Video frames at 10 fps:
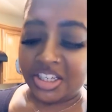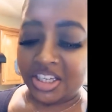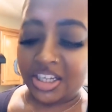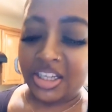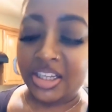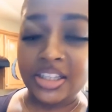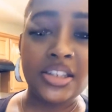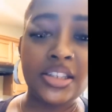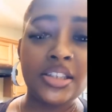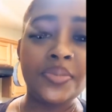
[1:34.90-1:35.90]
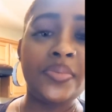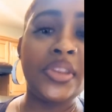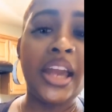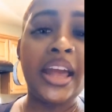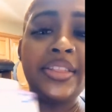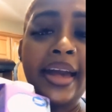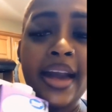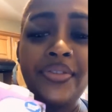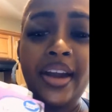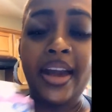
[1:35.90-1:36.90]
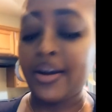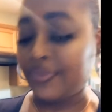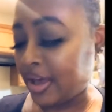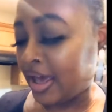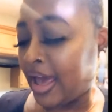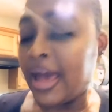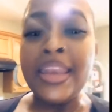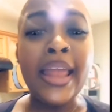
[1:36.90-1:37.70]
cheese and the half and half.